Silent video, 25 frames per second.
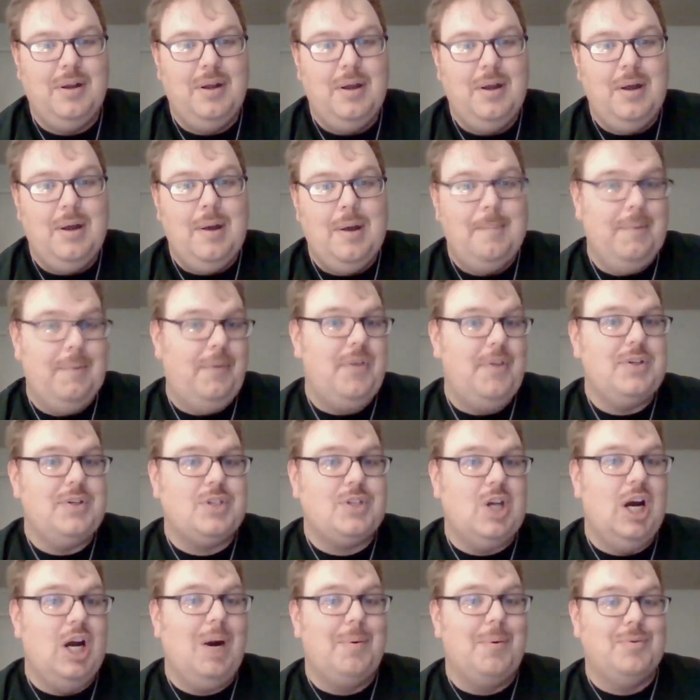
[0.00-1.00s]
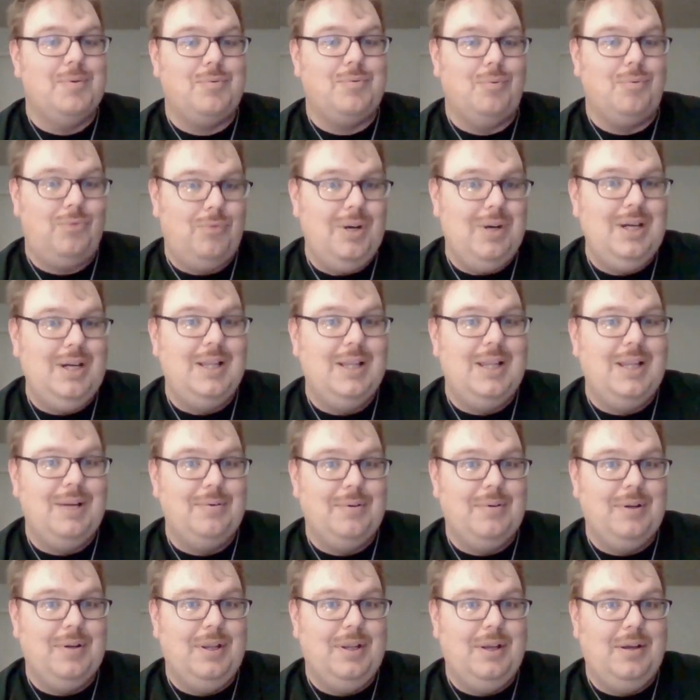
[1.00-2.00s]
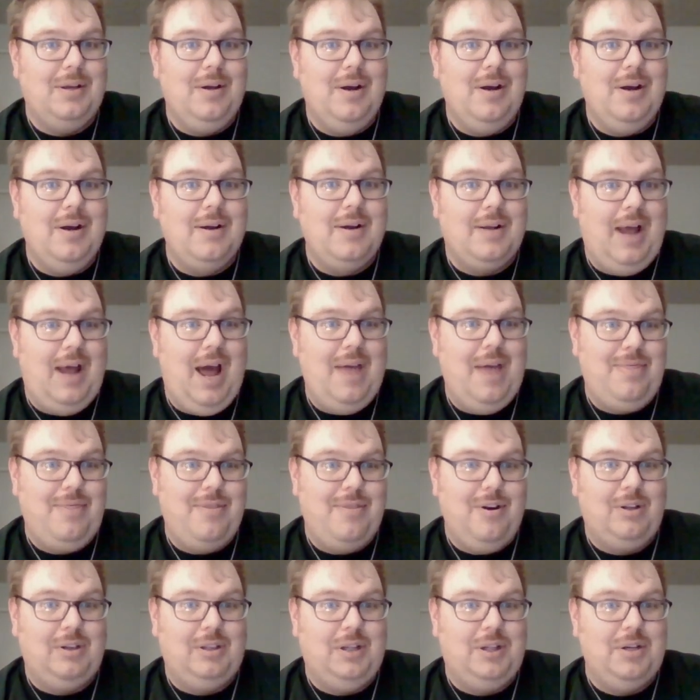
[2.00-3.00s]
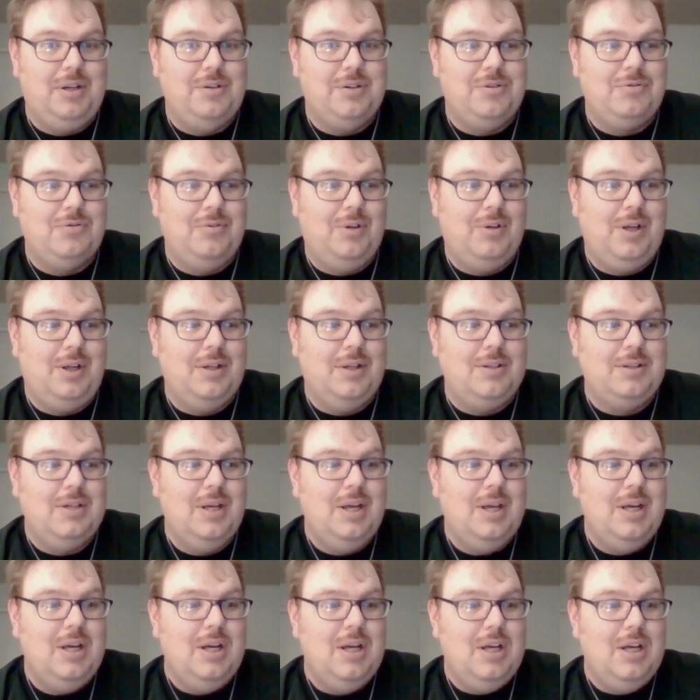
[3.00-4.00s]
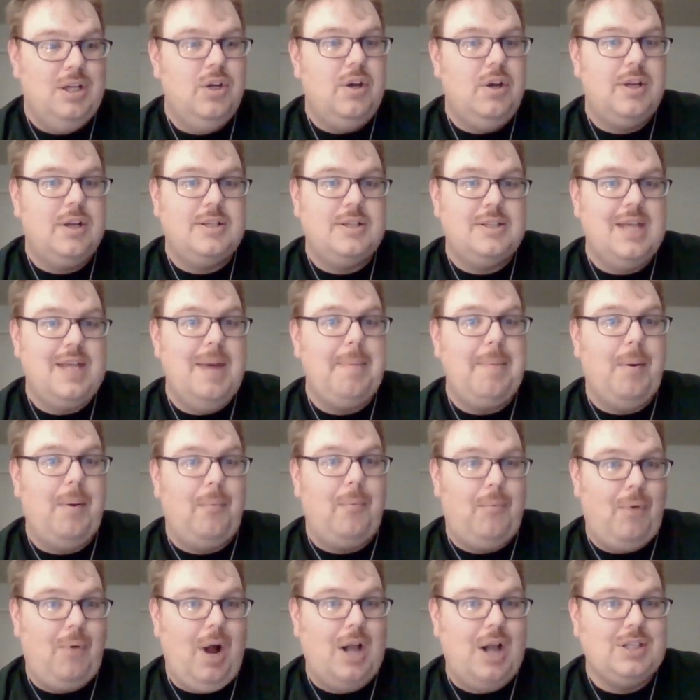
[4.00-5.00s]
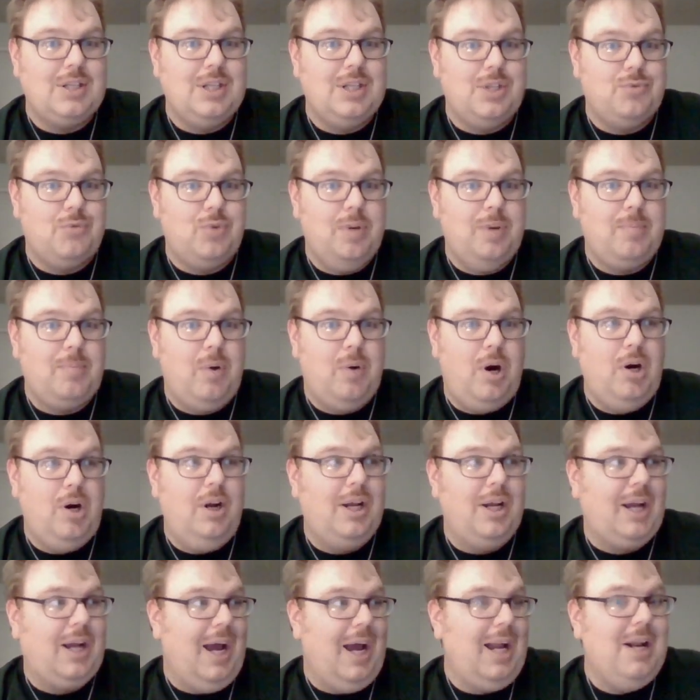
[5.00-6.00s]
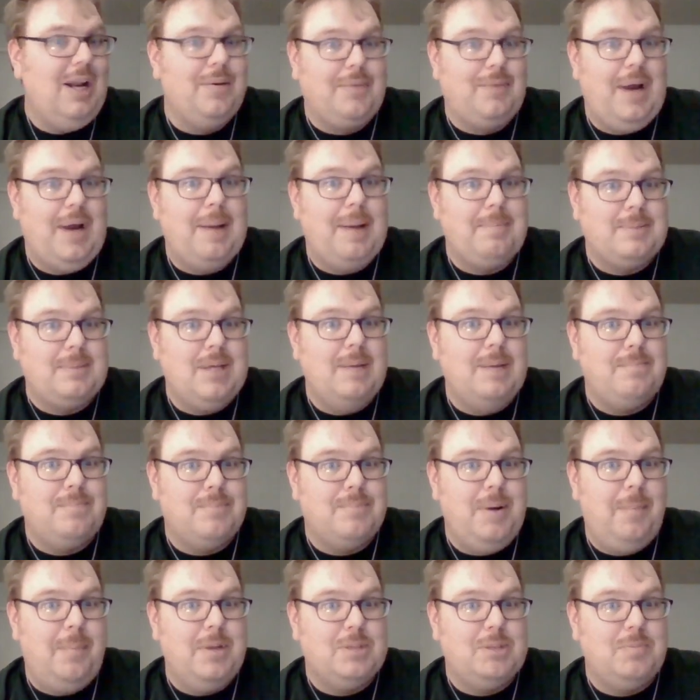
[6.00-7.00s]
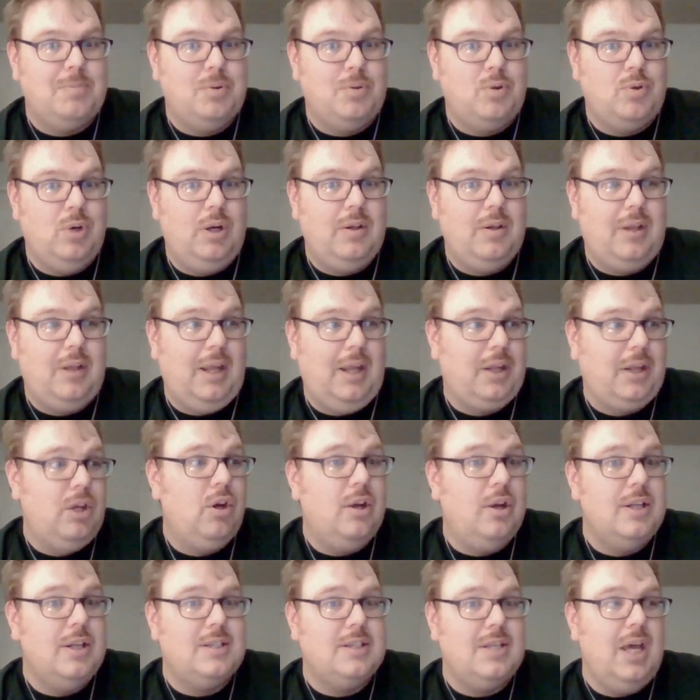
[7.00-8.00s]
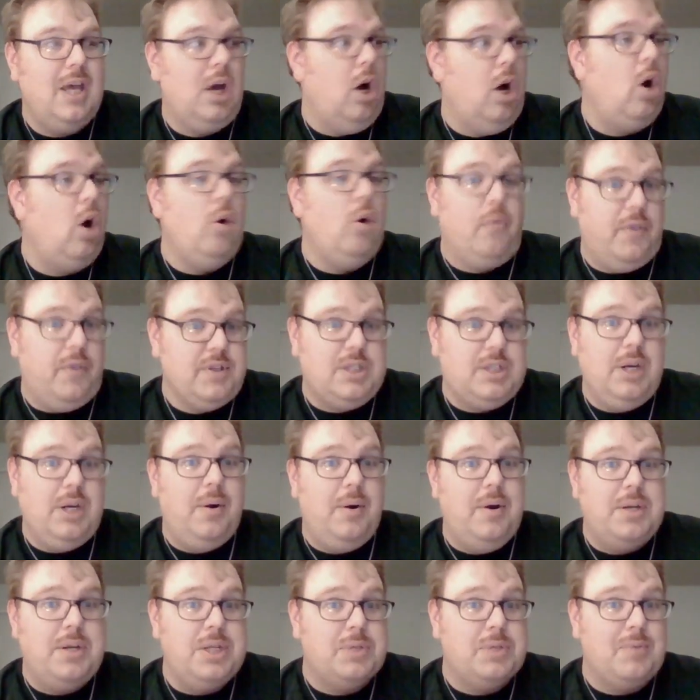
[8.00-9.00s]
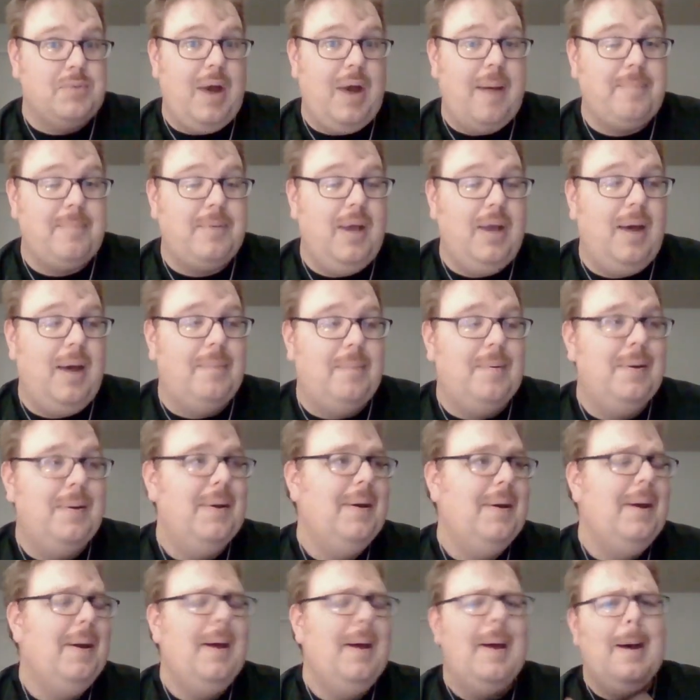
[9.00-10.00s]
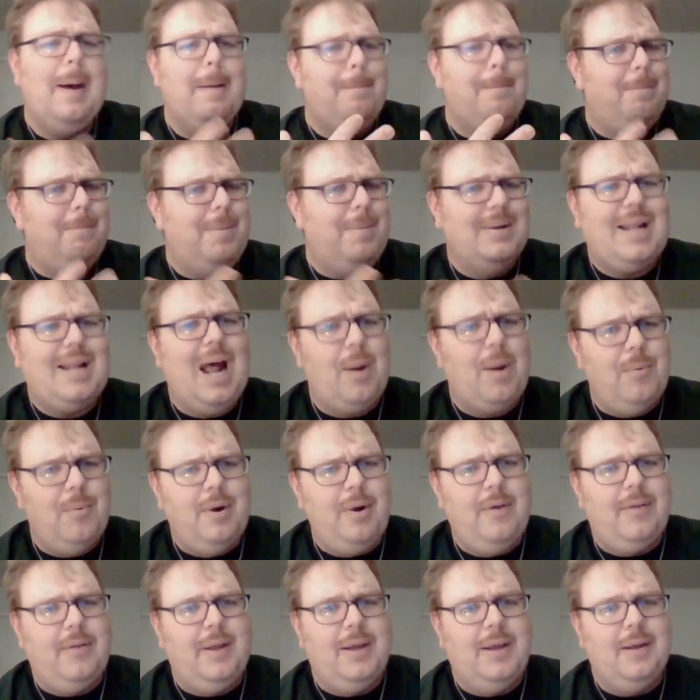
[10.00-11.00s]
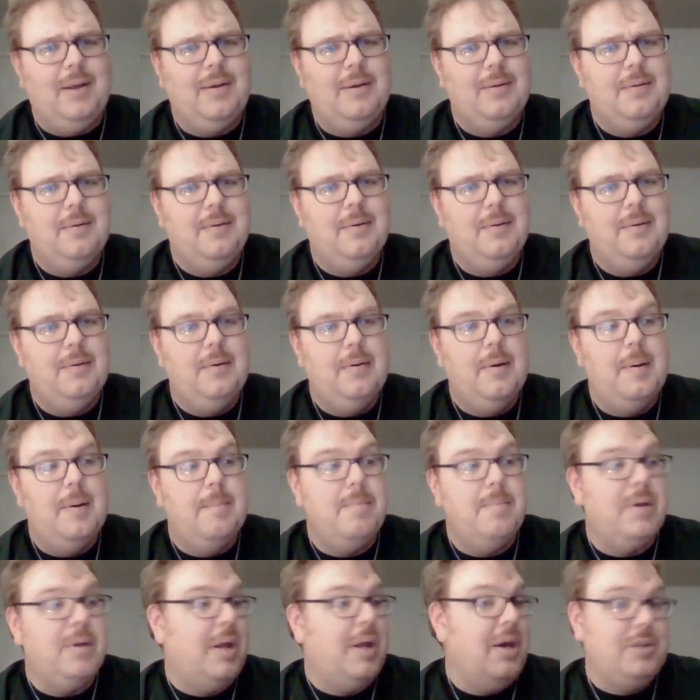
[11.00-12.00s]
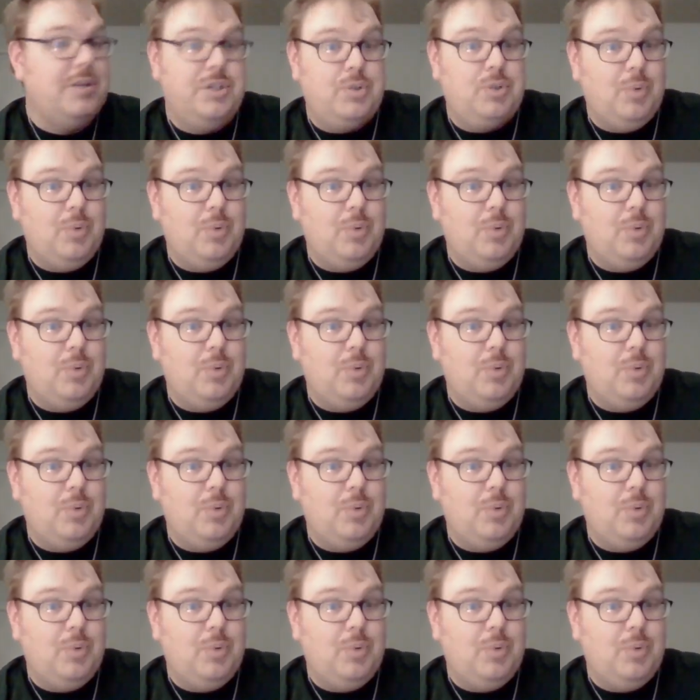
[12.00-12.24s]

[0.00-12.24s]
But this arc was really, really good. I thoroughly enjoyed it. You could say about watching this three-part, it kind of wraps up pretty much the majority. Like you could say, oh, the series is wrapped up, but not really because it's 20